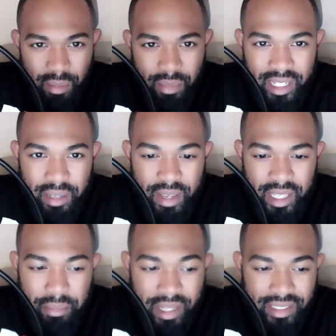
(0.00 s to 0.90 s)
about to make
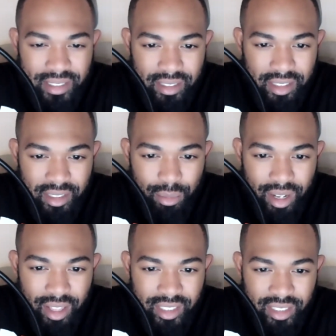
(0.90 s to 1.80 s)
it make sense to you,
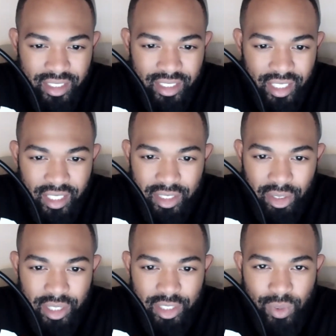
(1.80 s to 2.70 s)
brother.
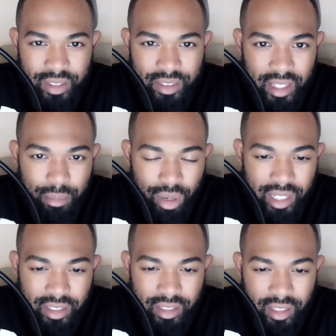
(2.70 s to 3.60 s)
So here's one thing,
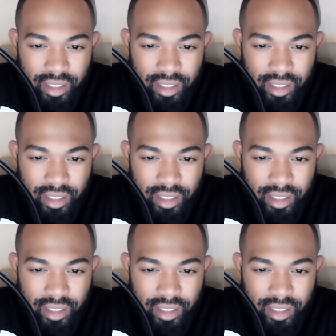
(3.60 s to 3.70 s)
Brandon.